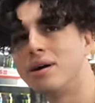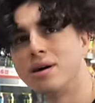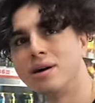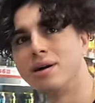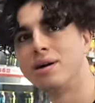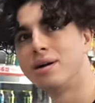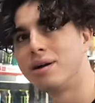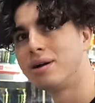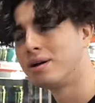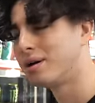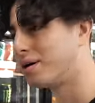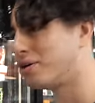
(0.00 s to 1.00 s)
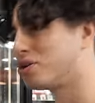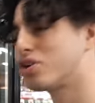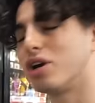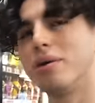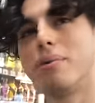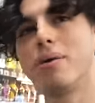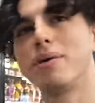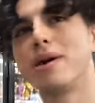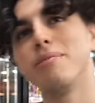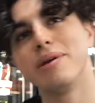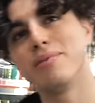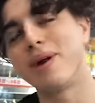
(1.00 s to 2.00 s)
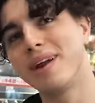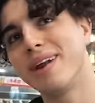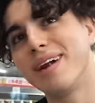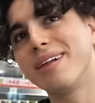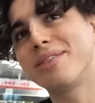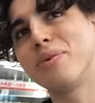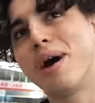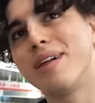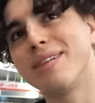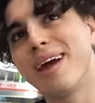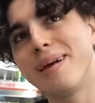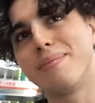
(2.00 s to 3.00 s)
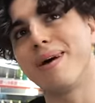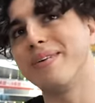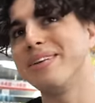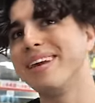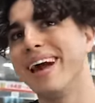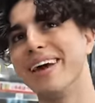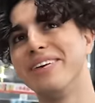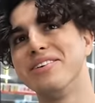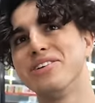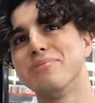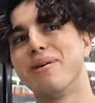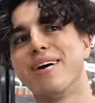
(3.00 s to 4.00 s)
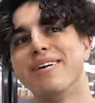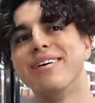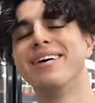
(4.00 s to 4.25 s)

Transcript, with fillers: Nah, it's fine. I'll just. Sure, bro. We're gonna be good. running all through all day, bro. I'm good, energy, bro. bro.